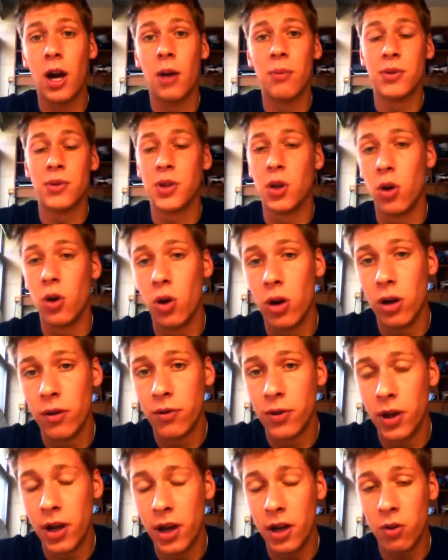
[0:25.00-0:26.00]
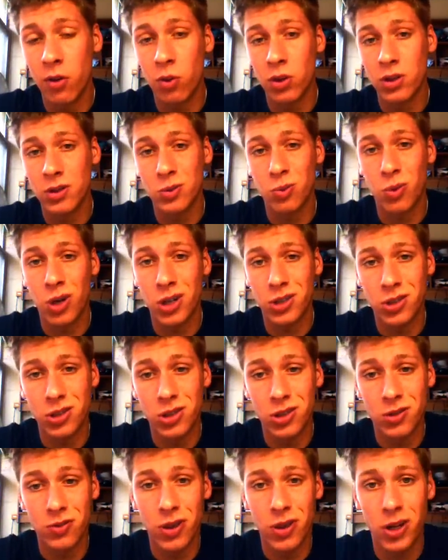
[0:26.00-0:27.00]
So if anyone is watching
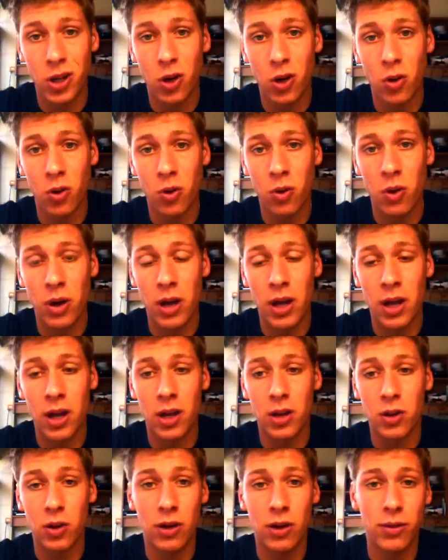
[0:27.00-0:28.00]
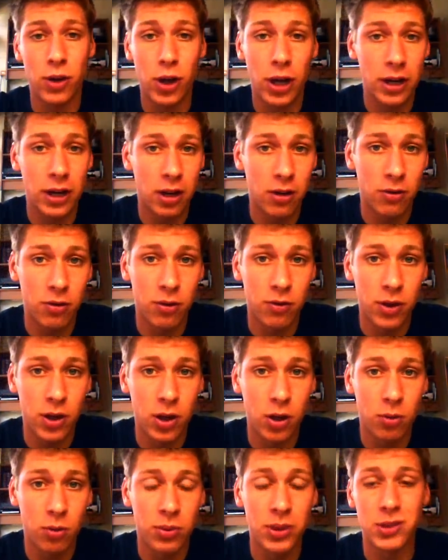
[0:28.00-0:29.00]
this video and you have a good idea for a
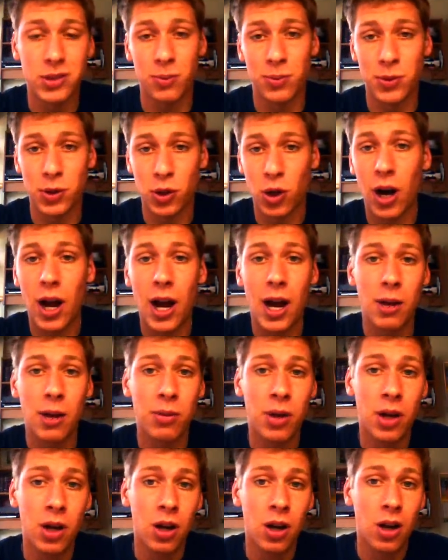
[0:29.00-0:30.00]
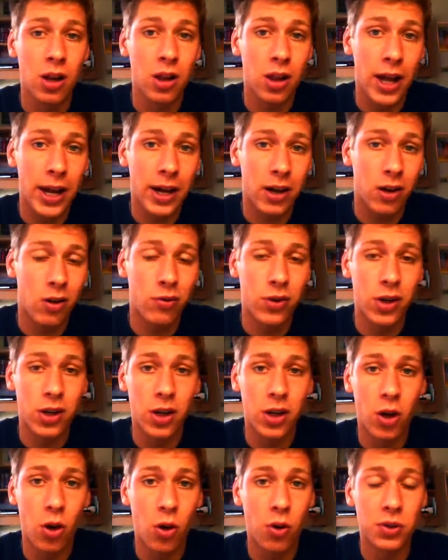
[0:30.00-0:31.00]
video, please subscribe, like our
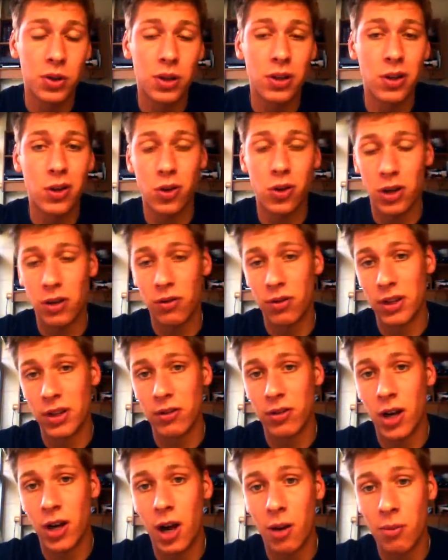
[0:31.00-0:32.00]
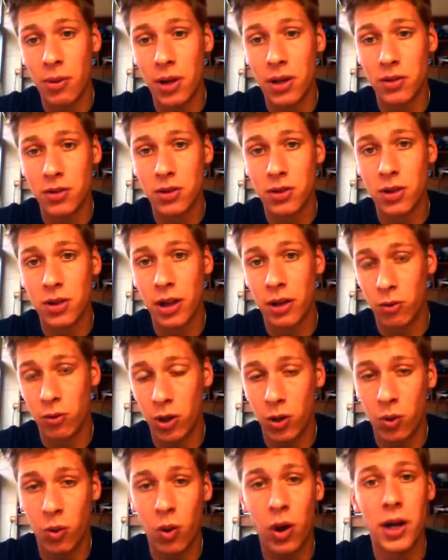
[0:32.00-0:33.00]
videos, and then you can even leave comments and
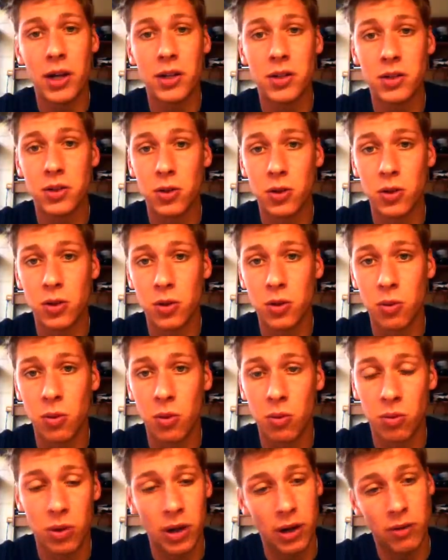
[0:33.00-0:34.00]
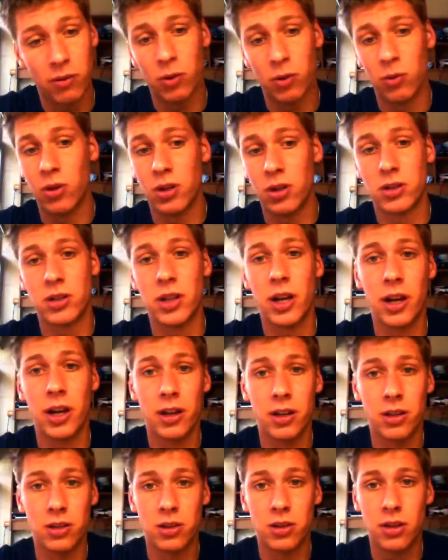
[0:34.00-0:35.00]
requests or whatever you want to
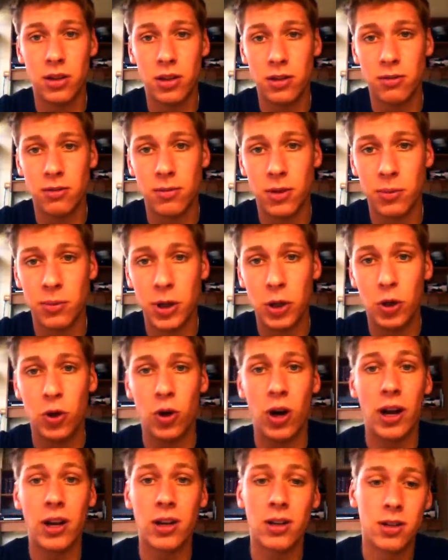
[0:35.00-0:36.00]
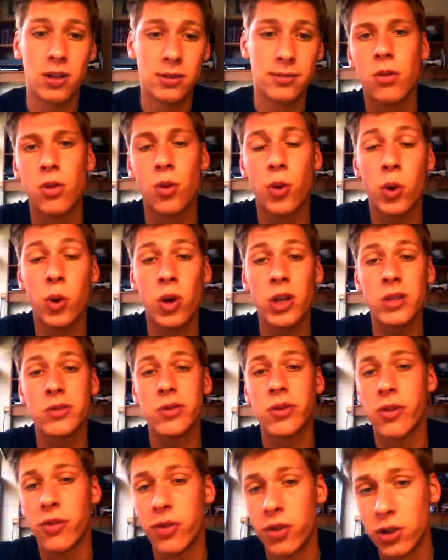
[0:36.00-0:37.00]
say. It'd be great. The request
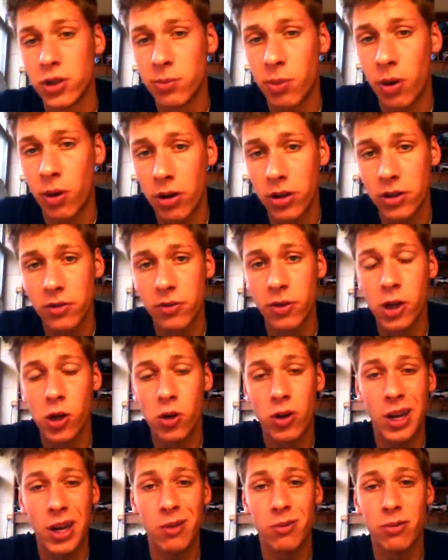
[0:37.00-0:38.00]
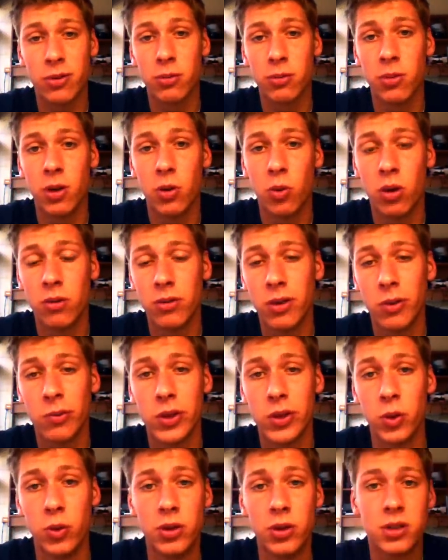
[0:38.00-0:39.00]
for the first part of this video came from one of our
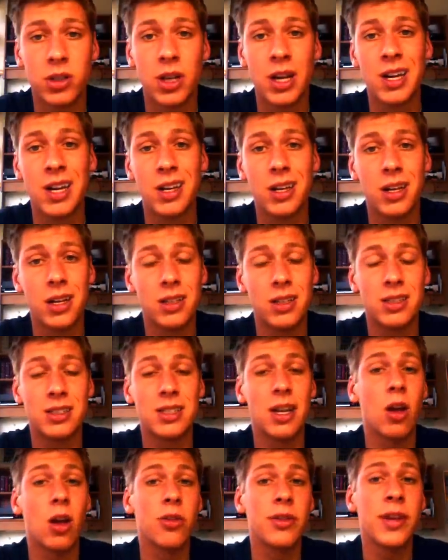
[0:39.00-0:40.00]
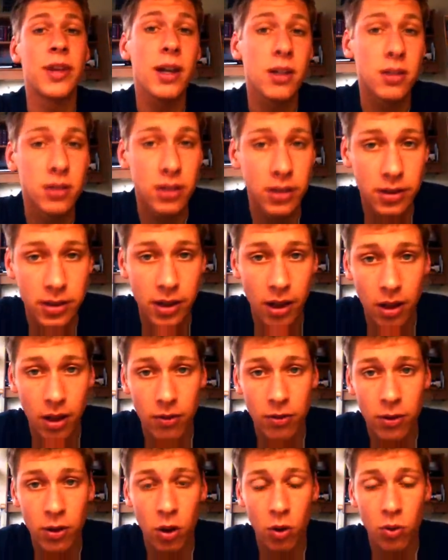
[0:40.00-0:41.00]
viewers in South Texas. They
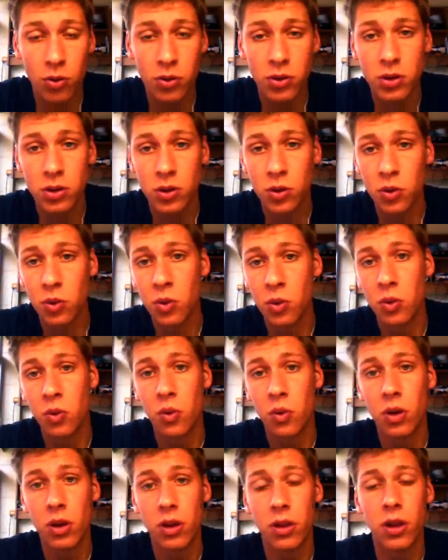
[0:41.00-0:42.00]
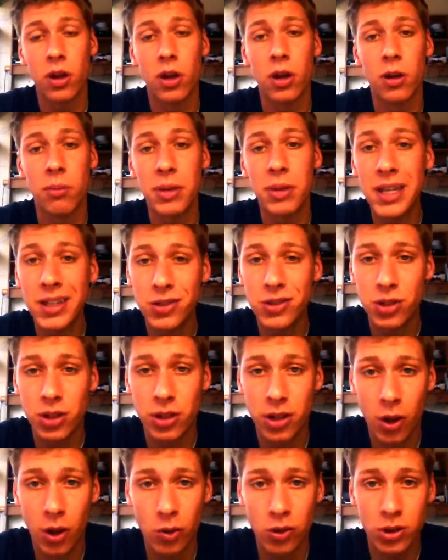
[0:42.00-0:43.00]
live close to the beach
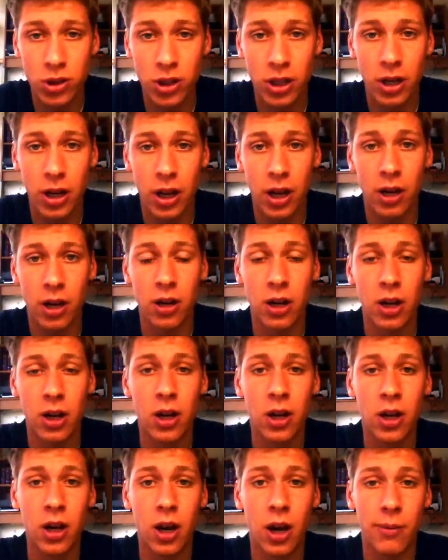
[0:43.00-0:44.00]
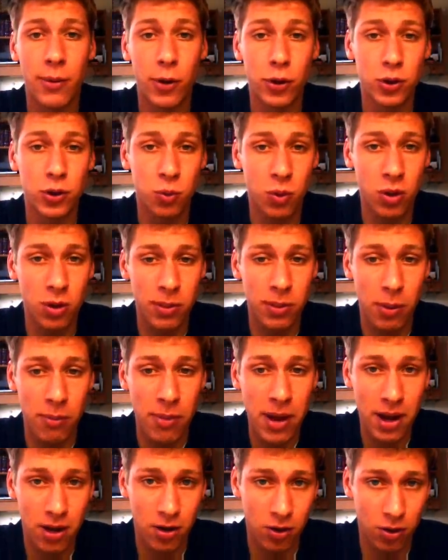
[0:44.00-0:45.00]
and the ocean, and they're just wondering about
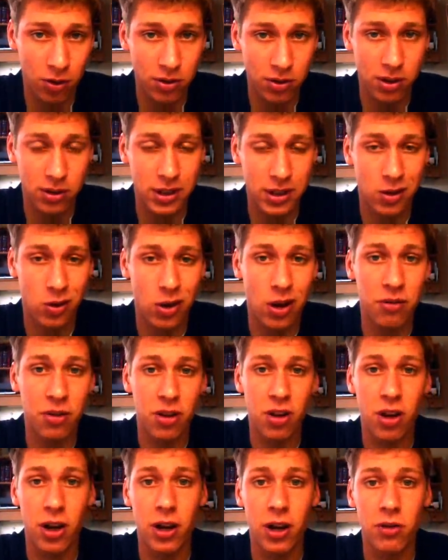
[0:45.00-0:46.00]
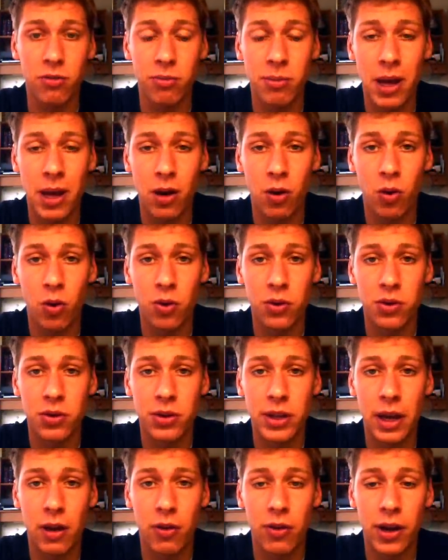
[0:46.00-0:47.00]
manholes because they don't have a lot of manholes
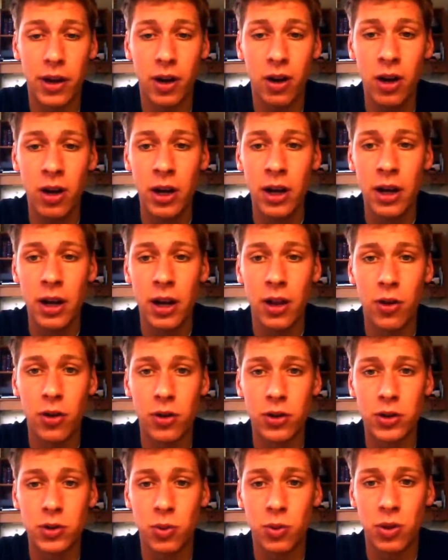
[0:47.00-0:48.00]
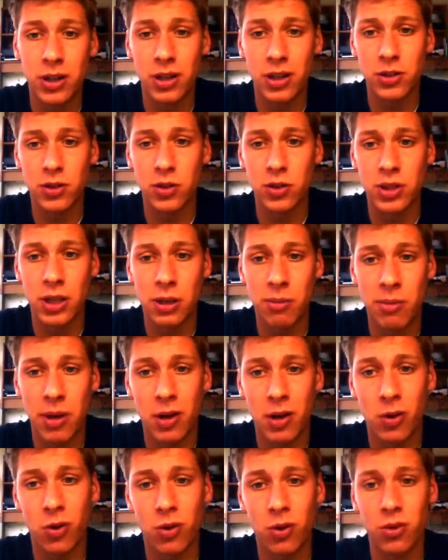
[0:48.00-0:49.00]
down there. And they're just wondering because you see
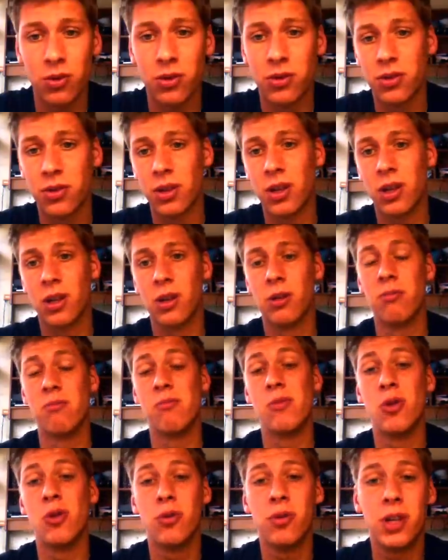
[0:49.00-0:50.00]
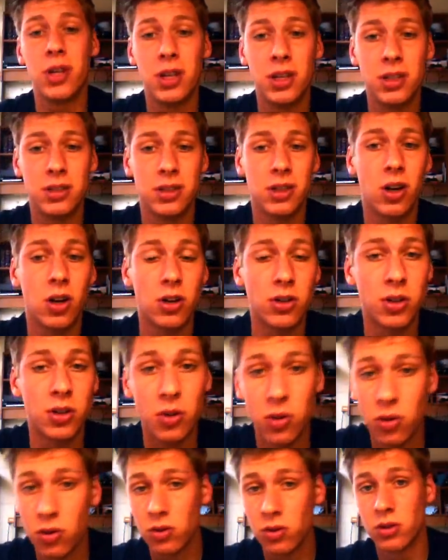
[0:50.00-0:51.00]
manholes in movies and
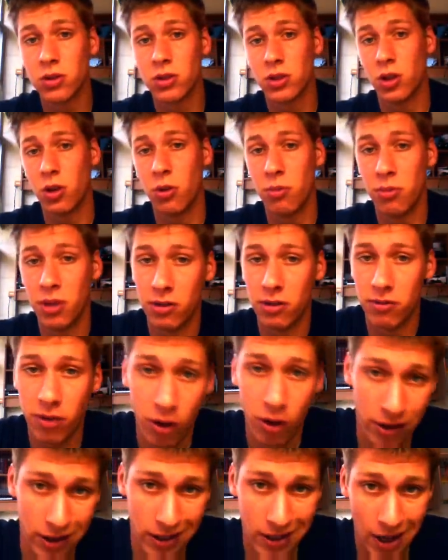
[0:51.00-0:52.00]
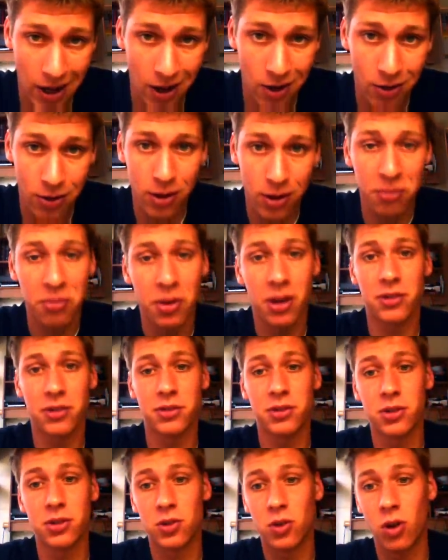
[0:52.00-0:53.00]
cartoons, you know, men falling down them,
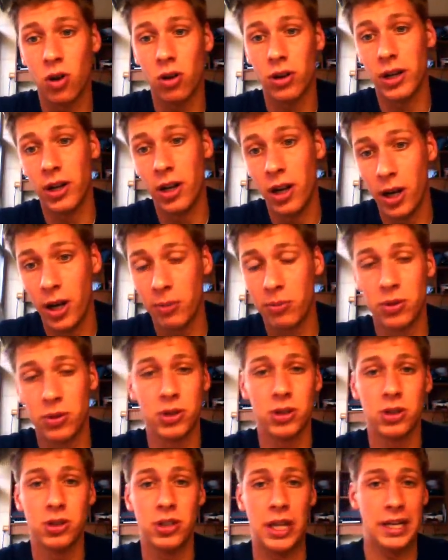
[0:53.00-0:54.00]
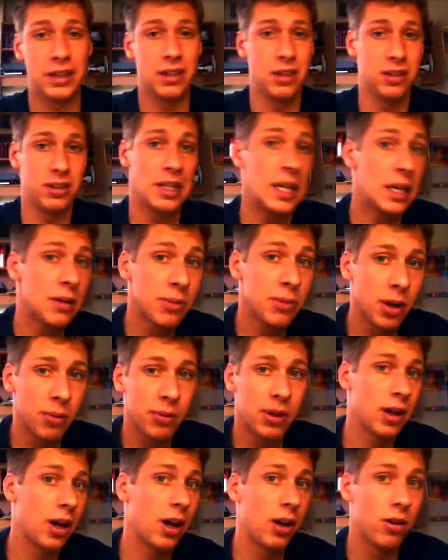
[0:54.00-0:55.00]
monsters crawling up, or just like the steam
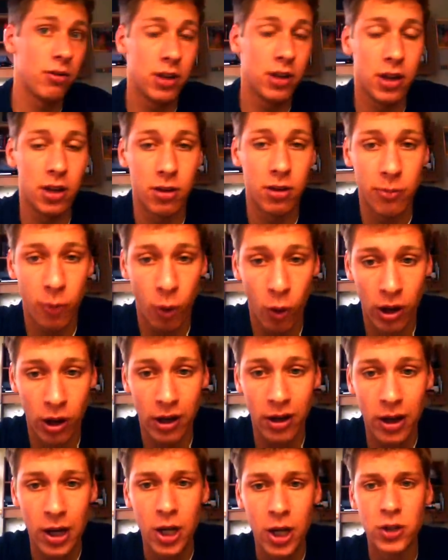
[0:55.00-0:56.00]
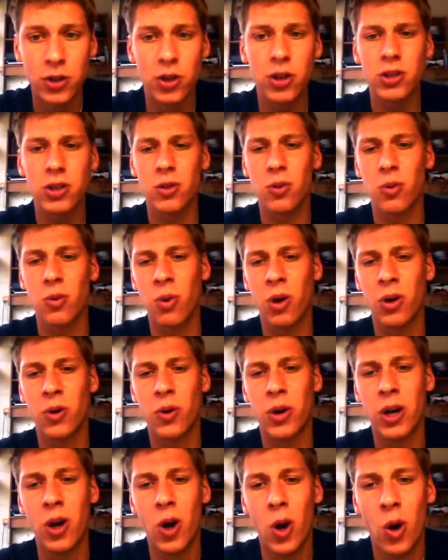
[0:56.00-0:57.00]
coming out of it in the morning. So they're just
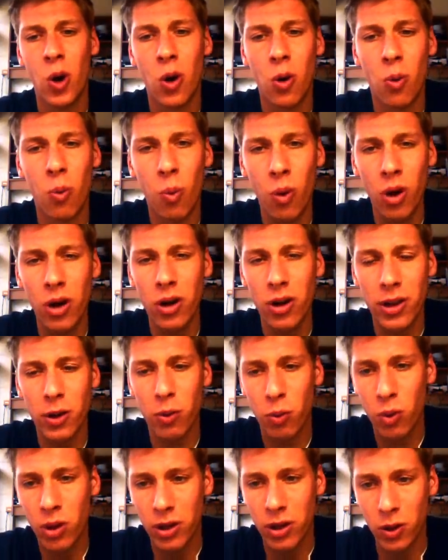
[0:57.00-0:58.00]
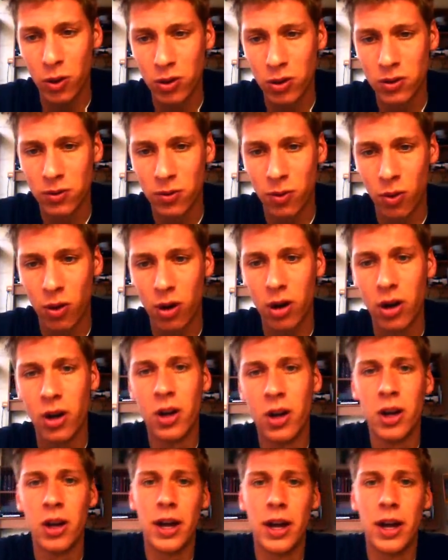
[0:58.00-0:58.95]
wondering, what are they really used for?